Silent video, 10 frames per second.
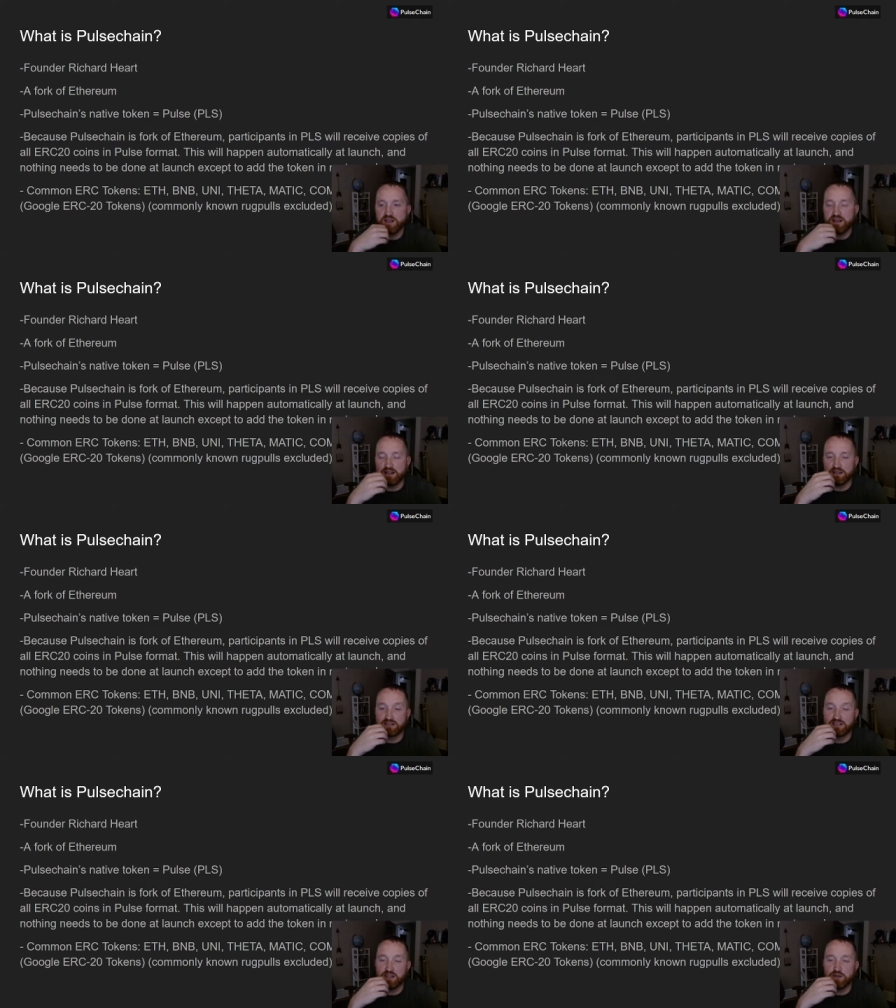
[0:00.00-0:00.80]
And let's
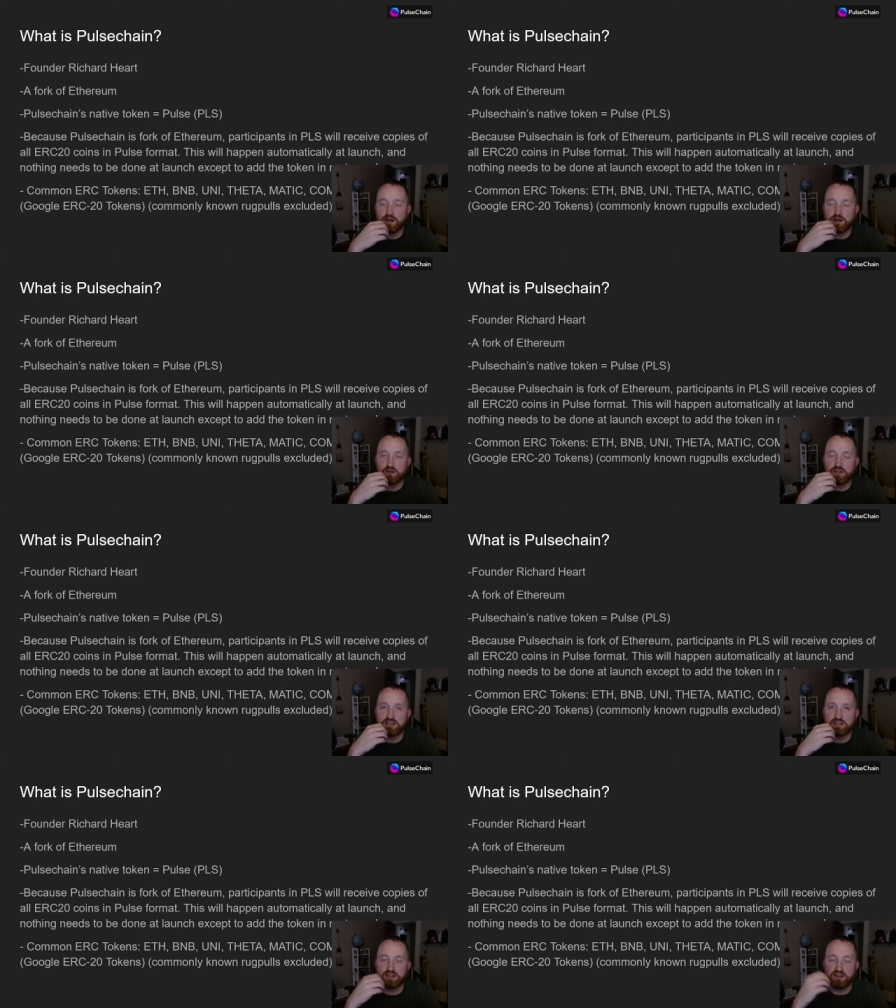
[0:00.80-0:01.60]
say you not only
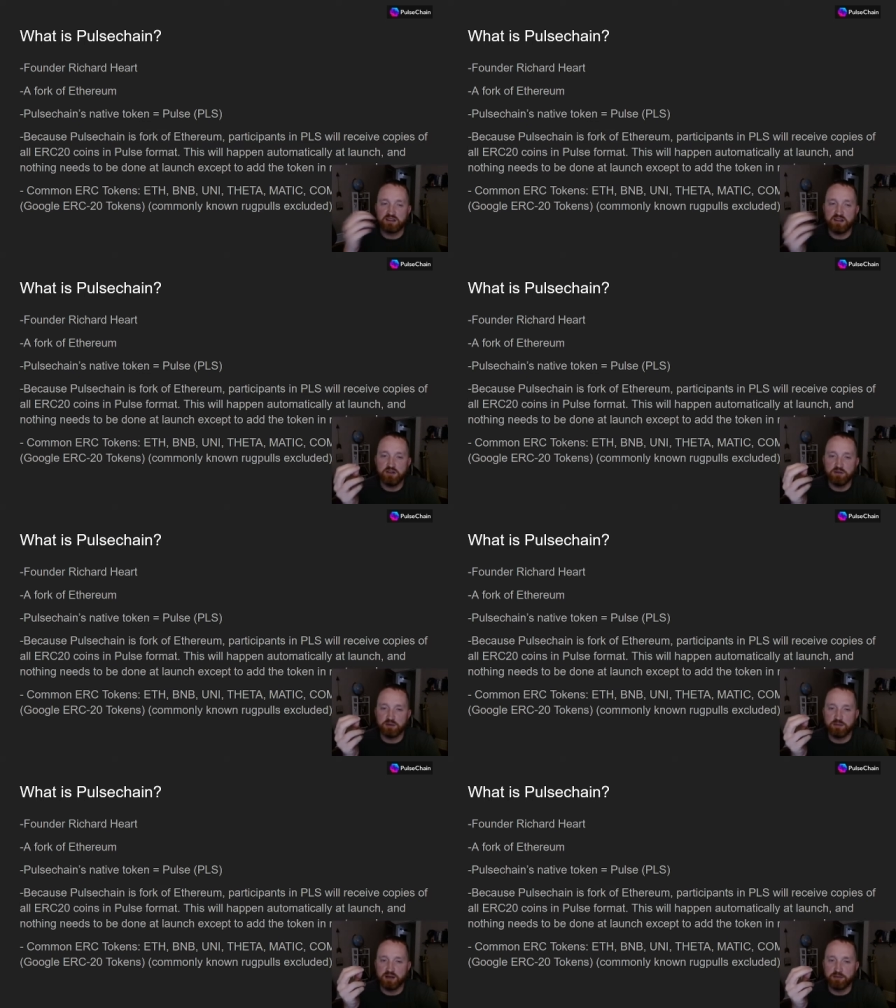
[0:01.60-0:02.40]
send Ethereum to
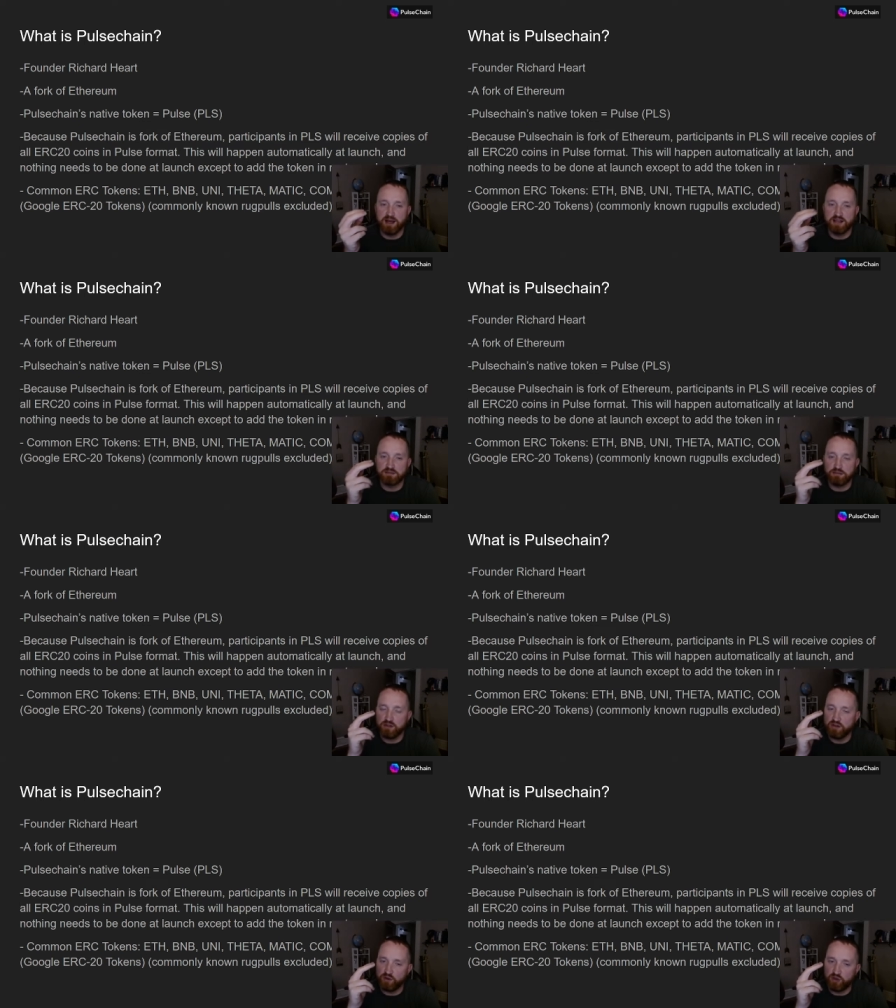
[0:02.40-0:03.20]
MetaMask, but you
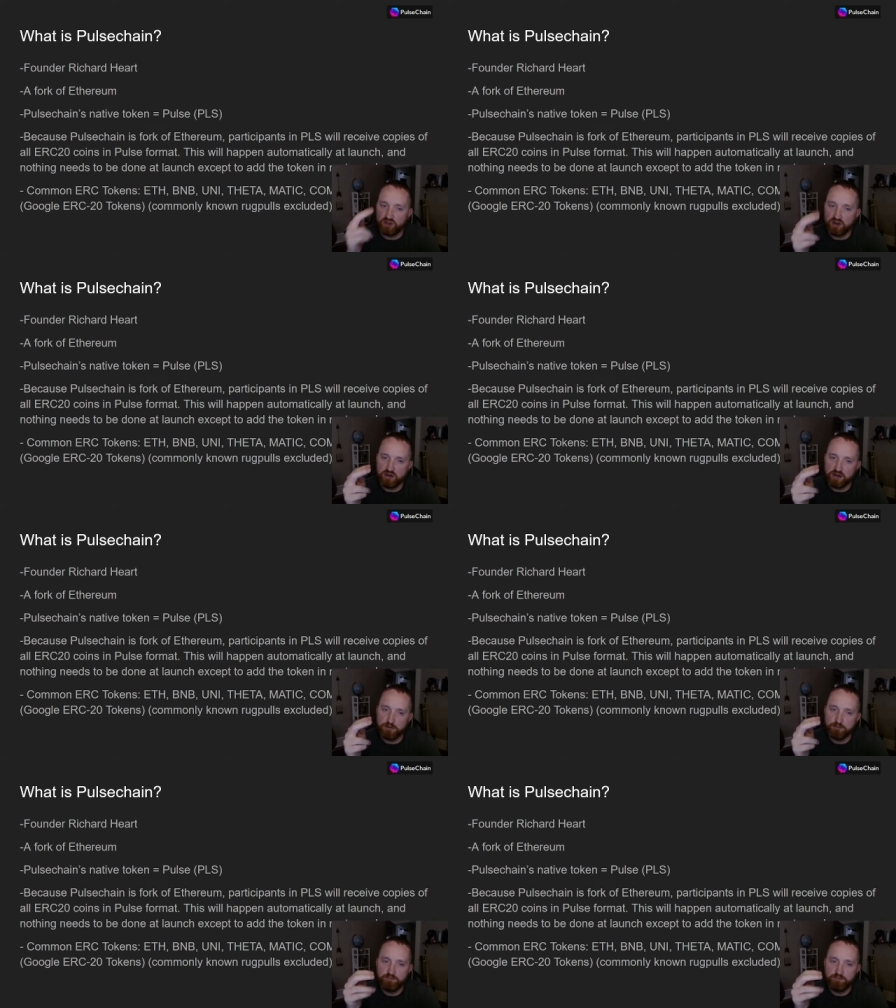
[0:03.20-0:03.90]
have Ethereum,